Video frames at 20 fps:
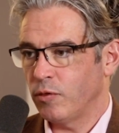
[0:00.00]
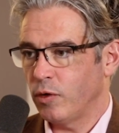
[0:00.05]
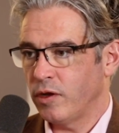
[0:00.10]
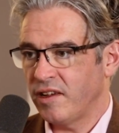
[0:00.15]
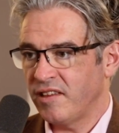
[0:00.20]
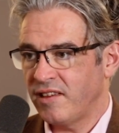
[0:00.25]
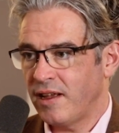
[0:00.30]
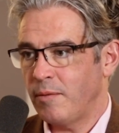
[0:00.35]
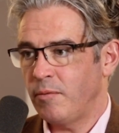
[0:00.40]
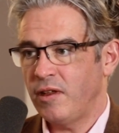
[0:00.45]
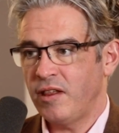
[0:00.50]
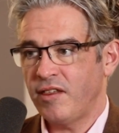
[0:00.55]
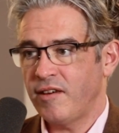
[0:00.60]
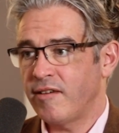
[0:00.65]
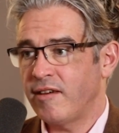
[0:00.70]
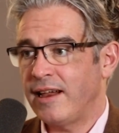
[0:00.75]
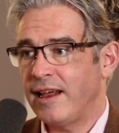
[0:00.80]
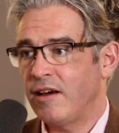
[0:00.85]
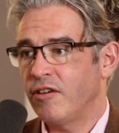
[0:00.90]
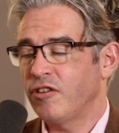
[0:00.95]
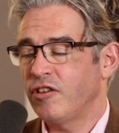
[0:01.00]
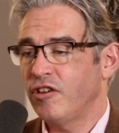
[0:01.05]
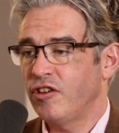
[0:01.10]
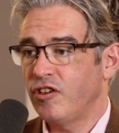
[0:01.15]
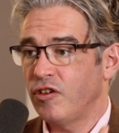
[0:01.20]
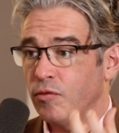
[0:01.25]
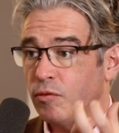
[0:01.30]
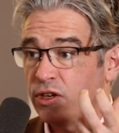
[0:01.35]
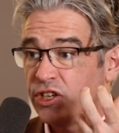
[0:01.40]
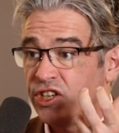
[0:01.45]
What assembly theory allows you
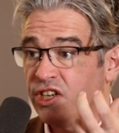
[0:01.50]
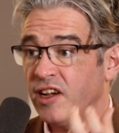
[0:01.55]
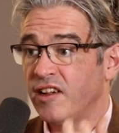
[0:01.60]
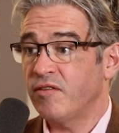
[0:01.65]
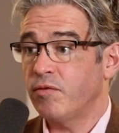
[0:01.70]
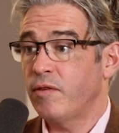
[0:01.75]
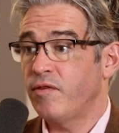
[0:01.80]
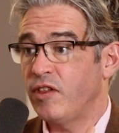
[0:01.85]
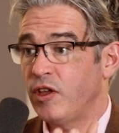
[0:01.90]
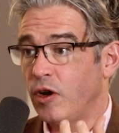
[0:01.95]
to do with just with